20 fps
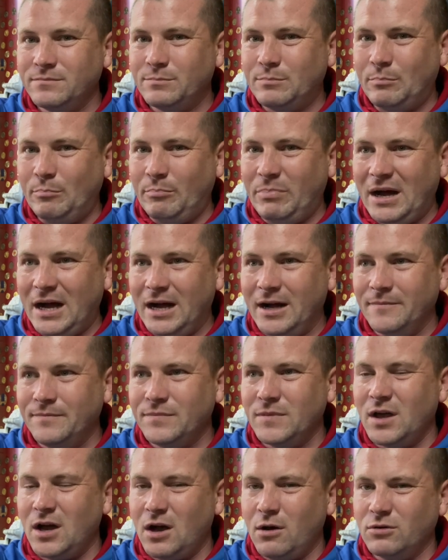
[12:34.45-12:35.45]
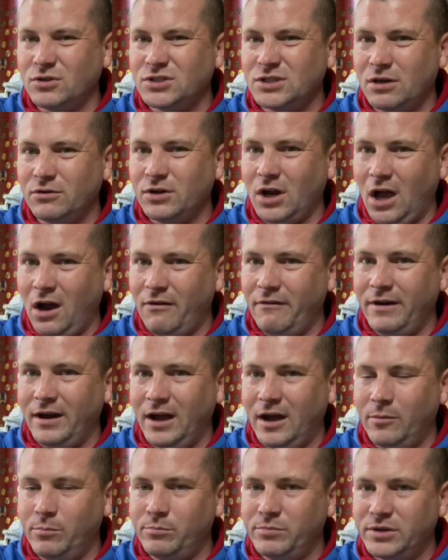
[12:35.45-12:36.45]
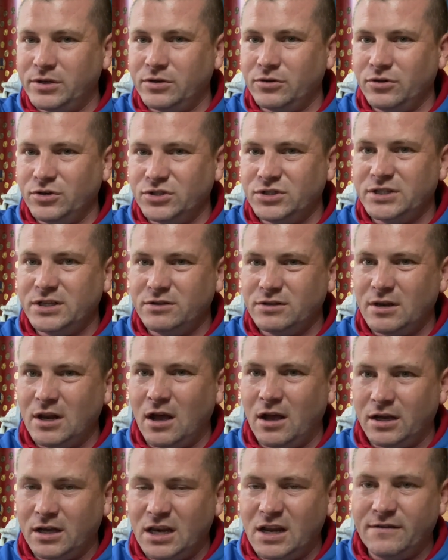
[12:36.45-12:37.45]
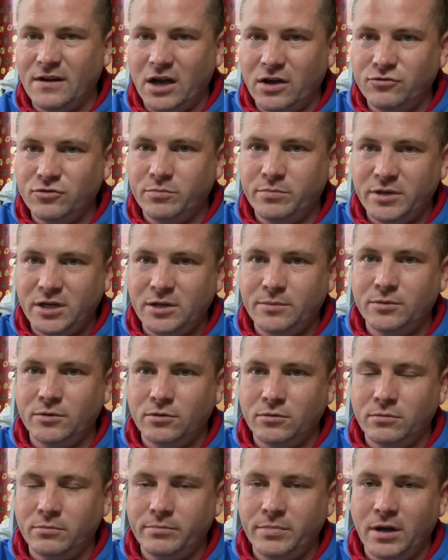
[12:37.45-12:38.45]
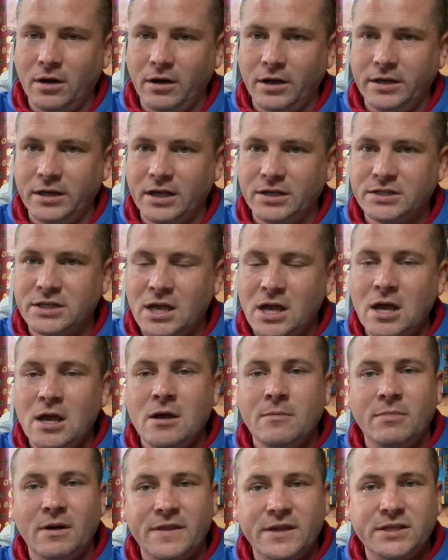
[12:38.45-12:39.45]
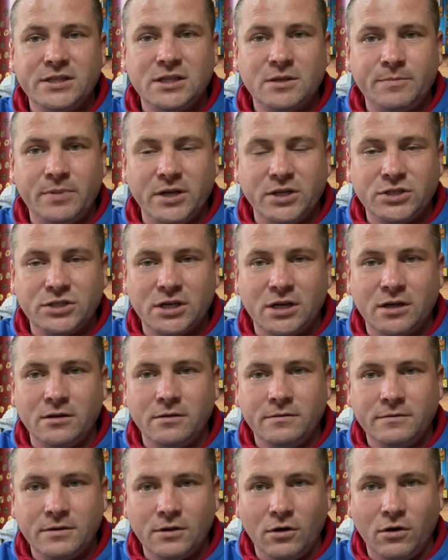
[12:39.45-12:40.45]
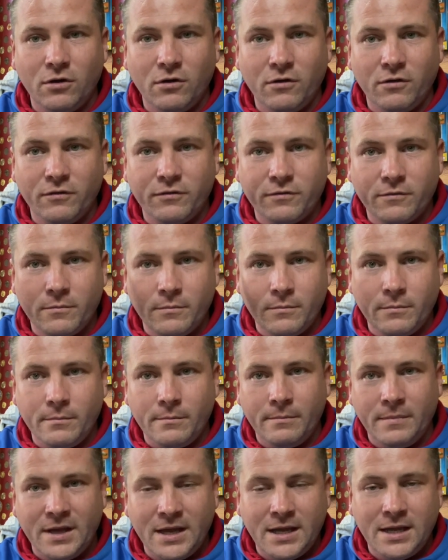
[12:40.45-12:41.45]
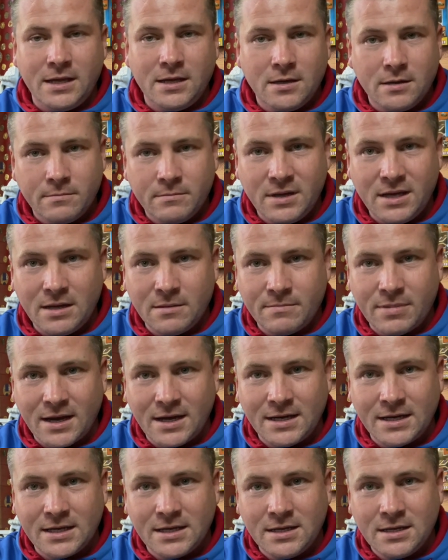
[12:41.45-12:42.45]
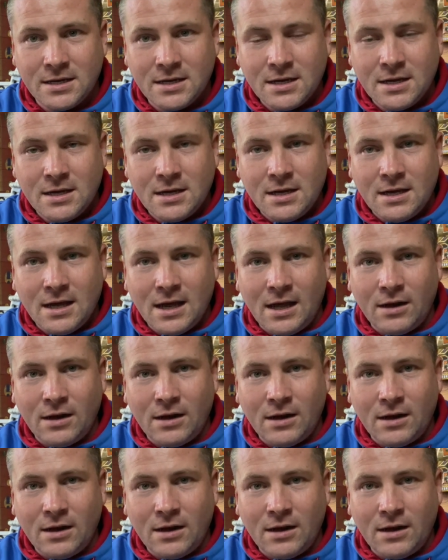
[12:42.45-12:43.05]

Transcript: but I was told to hurry up because there's like another 100 people behind us. But this is the picture of me meeting Bayley, and I